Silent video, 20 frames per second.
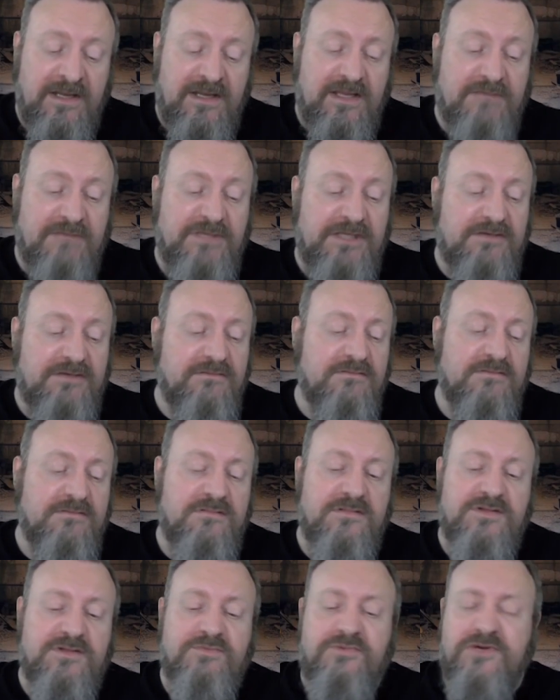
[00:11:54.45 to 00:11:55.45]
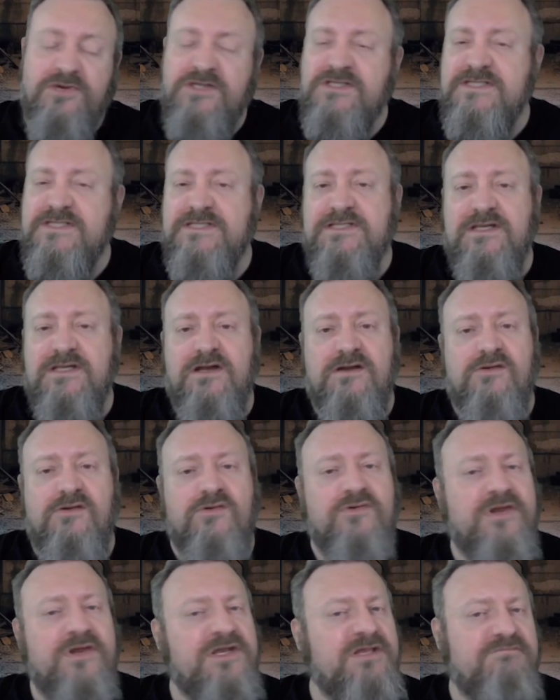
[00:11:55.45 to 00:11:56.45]
I mean, the Brits are
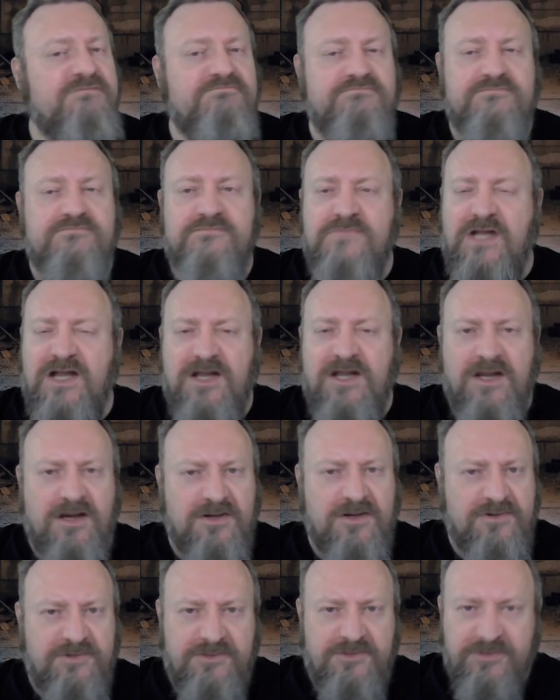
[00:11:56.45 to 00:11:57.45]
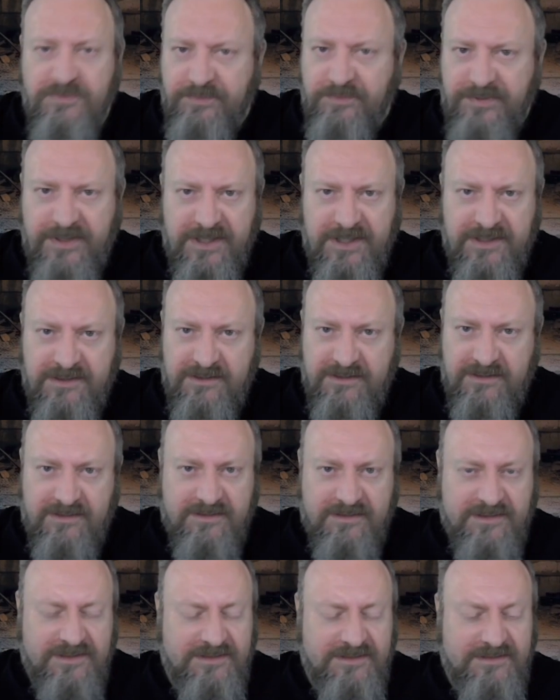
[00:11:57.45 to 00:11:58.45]
already harder to
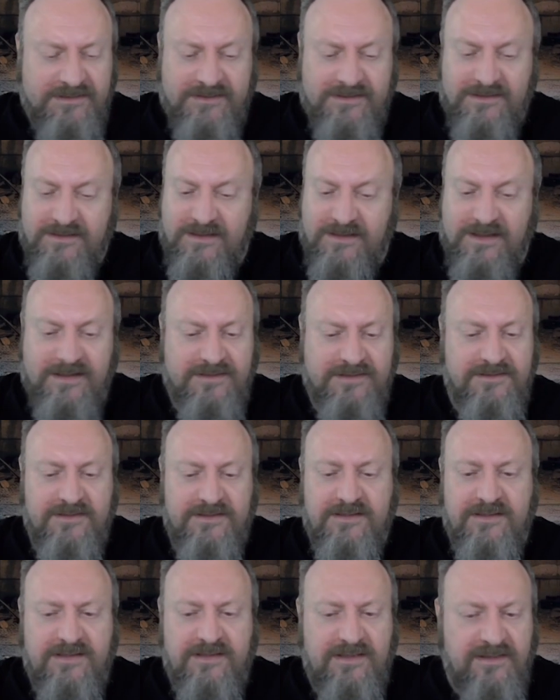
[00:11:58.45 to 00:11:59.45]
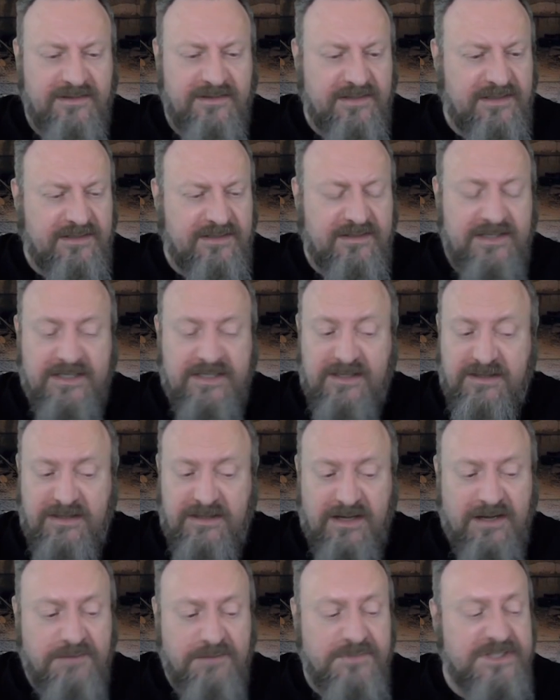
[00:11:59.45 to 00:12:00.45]
pin than other
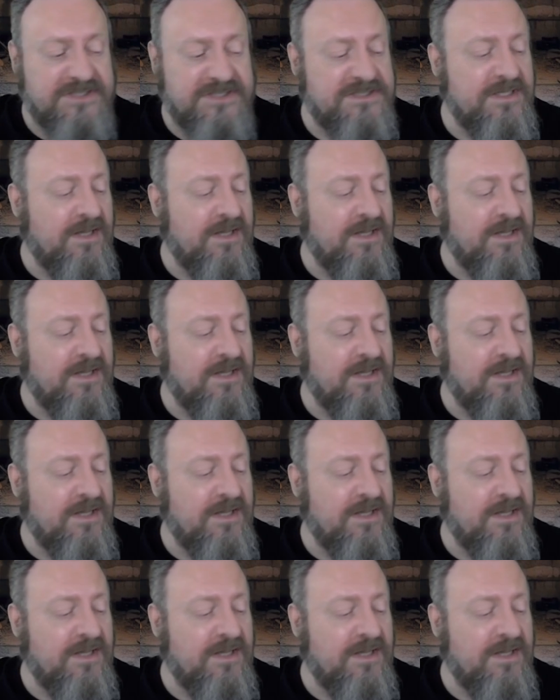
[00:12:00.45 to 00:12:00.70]
armies